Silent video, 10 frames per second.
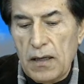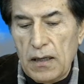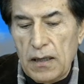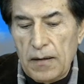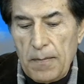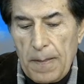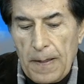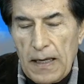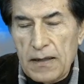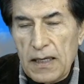um,
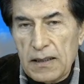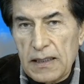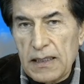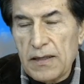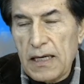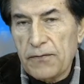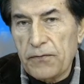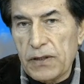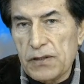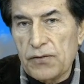and that in that
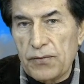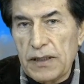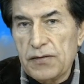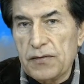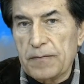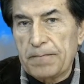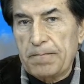frustration,